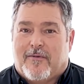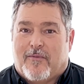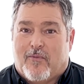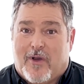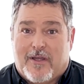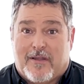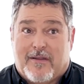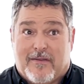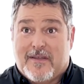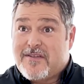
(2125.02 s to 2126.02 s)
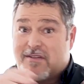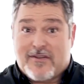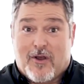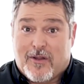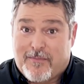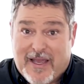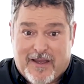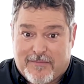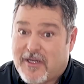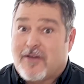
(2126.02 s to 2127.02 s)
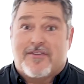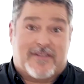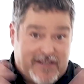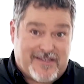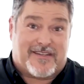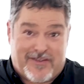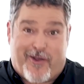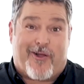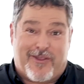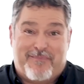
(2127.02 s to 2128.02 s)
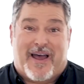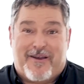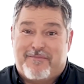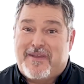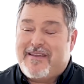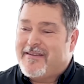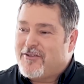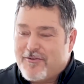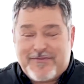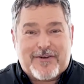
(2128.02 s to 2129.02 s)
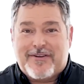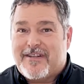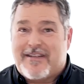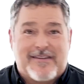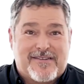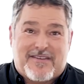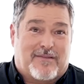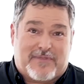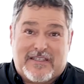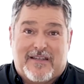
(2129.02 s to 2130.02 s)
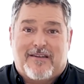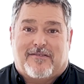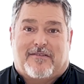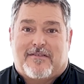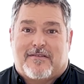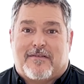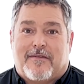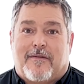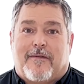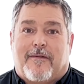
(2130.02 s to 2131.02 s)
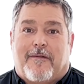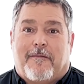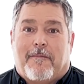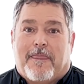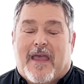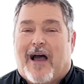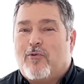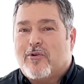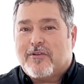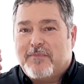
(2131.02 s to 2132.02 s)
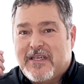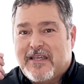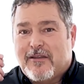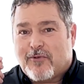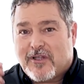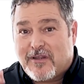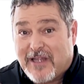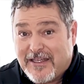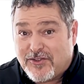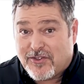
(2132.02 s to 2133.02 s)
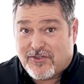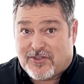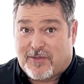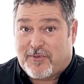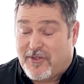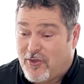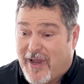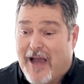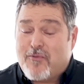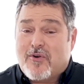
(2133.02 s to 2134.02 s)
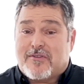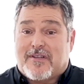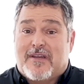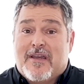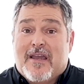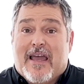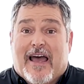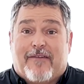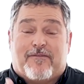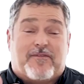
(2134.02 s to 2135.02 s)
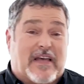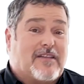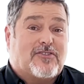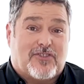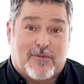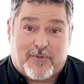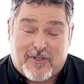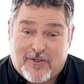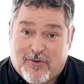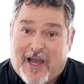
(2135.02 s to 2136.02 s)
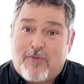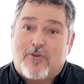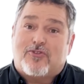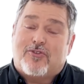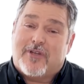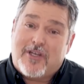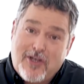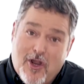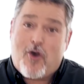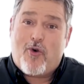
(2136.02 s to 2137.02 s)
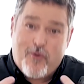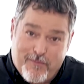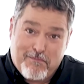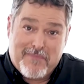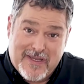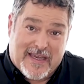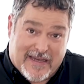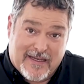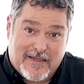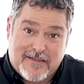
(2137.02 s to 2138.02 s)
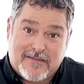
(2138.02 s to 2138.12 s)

what this is all about because this is all about me and you've turned it into something else. I want to be in relationship with you. I want to have fellowship with you. I want you to know me.